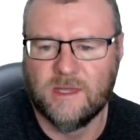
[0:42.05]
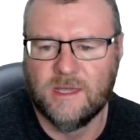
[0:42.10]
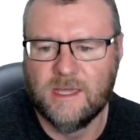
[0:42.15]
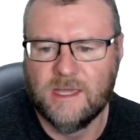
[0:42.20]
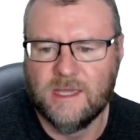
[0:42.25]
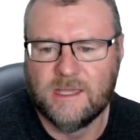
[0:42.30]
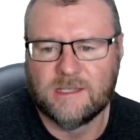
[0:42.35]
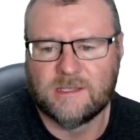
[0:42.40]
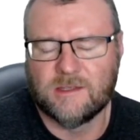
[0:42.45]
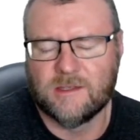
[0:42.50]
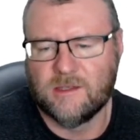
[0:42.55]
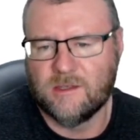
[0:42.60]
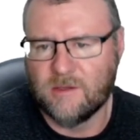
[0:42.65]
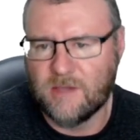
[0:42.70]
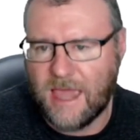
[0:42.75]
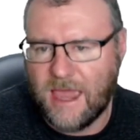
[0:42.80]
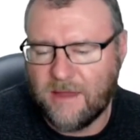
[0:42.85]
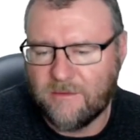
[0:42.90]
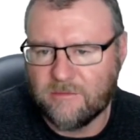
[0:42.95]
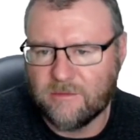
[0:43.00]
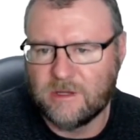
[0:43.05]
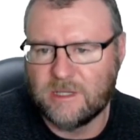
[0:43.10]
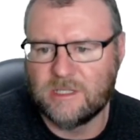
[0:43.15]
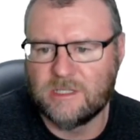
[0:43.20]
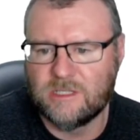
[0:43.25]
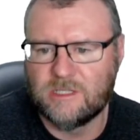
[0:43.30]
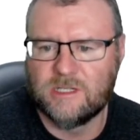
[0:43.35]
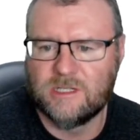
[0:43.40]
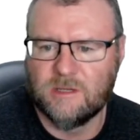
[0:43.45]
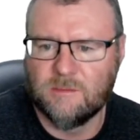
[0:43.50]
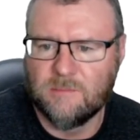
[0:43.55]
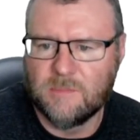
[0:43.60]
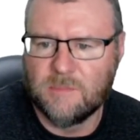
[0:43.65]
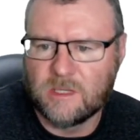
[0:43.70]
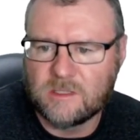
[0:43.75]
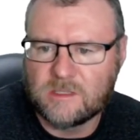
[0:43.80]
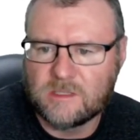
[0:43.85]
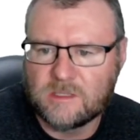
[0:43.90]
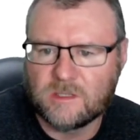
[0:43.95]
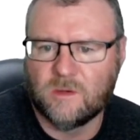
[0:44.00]
So your average, your
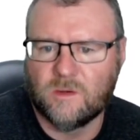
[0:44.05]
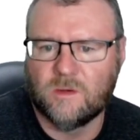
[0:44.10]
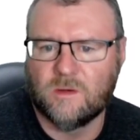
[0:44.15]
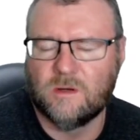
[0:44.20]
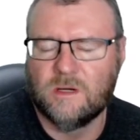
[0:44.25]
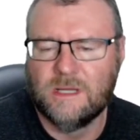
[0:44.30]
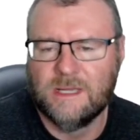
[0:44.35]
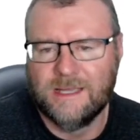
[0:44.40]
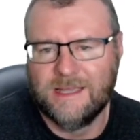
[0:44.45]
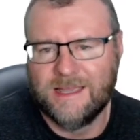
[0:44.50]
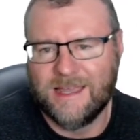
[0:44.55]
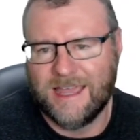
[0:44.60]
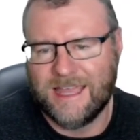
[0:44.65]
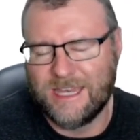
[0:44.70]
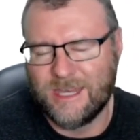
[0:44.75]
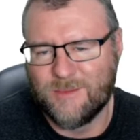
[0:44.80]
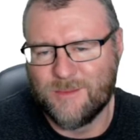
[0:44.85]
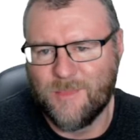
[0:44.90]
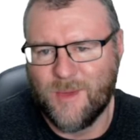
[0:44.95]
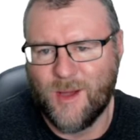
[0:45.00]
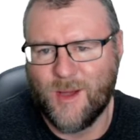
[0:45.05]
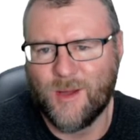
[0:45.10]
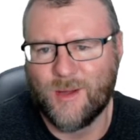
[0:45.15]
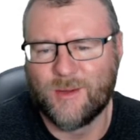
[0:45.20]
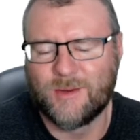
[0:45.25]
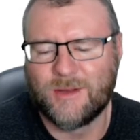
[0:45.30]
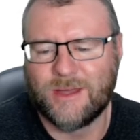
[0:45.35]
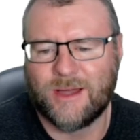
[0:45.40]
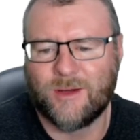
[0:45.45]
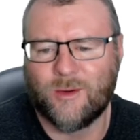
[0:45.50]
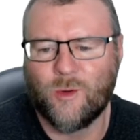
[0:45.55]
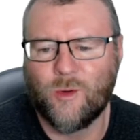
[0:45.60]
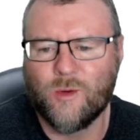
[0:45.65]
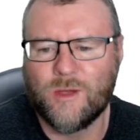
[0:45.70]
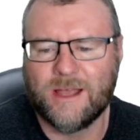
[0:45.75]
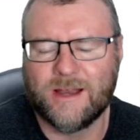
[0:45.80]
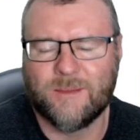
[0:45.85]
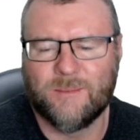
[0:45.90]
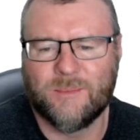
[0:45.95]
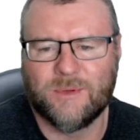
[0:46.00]
middle score, and your mode are all
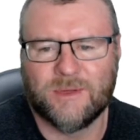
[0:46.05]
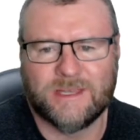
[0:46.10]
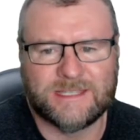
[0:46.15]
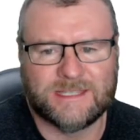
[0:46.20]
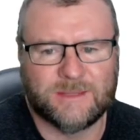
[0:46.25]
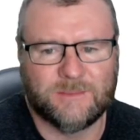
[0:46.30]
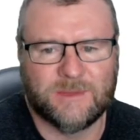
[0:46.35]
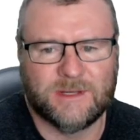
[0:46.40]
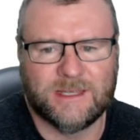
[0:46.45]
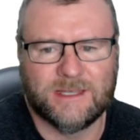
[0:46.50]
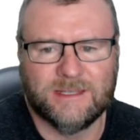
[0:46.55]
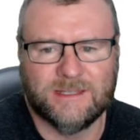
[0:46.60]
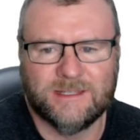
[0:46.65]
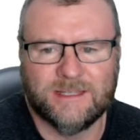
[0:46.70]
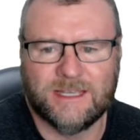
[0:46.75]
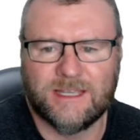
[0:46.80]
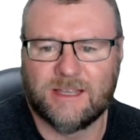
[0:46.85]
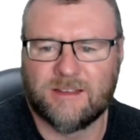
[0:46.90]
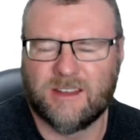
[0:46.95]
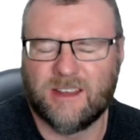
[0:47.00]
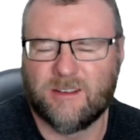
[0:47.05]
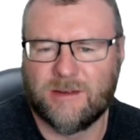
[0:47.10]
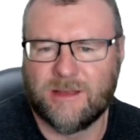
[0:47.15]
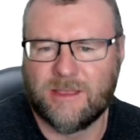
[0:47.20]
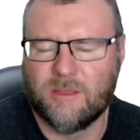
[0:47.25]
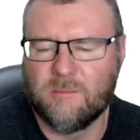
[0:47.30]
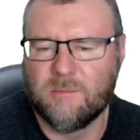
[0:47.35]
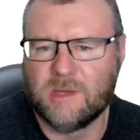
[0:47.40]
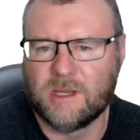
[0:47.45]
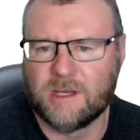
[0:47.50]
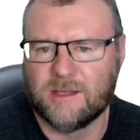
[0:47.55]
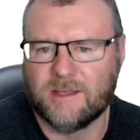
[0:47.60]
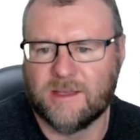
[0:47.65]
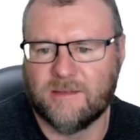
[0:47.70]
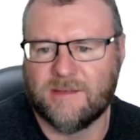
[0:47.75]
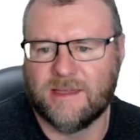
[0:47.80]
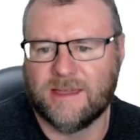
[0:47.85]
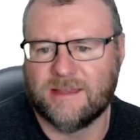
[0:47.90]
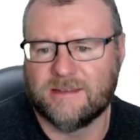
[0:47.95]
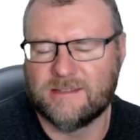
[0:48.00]
going to be somewhere around the middle
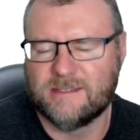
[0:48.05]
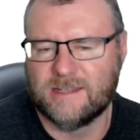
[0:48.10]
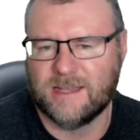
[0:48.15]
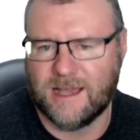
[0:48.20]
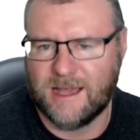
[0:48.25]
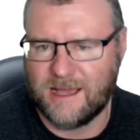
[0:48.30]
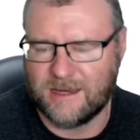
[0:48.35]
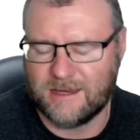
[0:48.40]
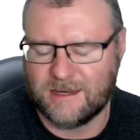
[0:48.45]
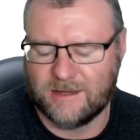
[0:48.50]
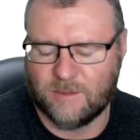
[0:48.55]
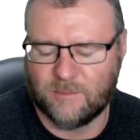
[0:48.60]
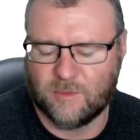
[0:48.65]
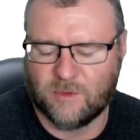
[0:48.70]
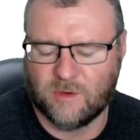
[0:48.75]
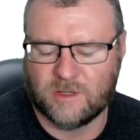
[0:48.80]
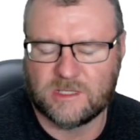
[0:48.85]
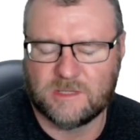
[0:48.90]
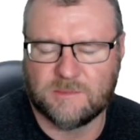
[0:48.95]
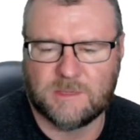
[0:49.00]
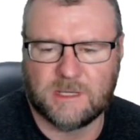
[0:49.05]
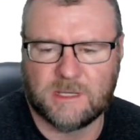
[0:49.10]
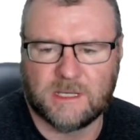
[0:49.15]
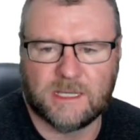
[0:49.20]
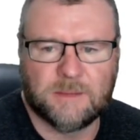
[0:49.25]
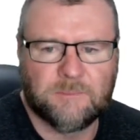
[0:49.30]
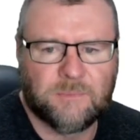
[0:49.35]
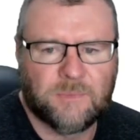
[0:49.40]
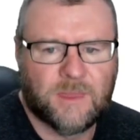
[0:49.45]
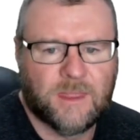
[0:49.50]
of our data, approximately.